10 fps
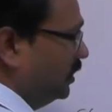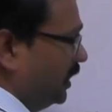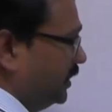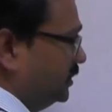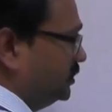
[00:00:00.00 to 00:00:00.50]

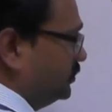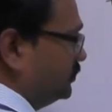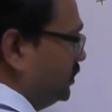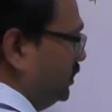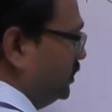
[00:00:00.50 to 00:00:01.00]
and H of
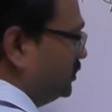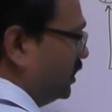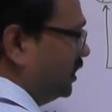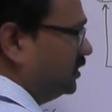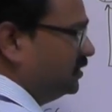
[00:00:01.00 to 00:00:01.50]
Z is
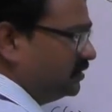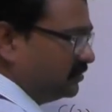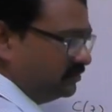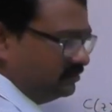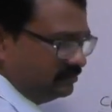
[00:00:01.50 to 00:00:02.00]
another